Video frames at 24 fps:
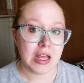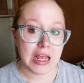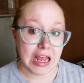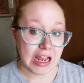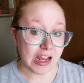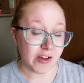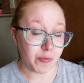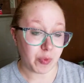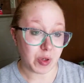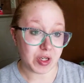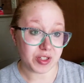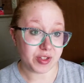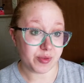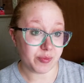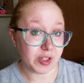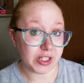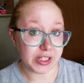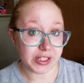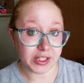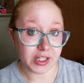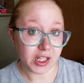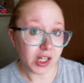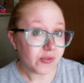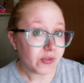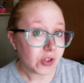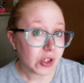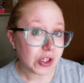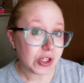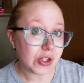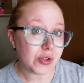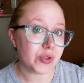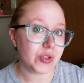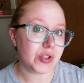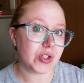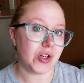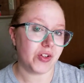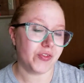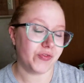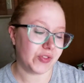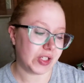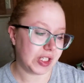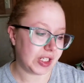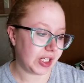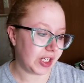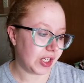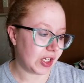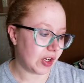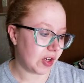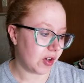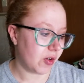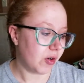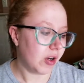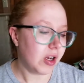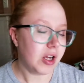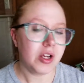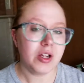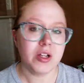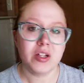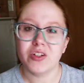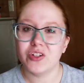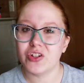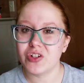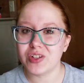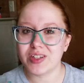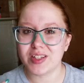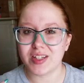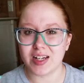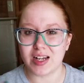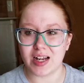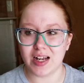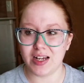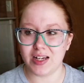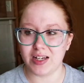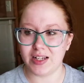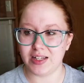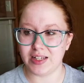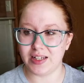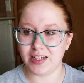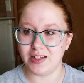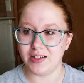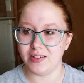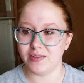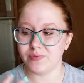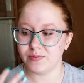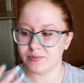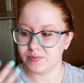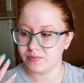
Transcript: have possibly never used on video, just to kind of get,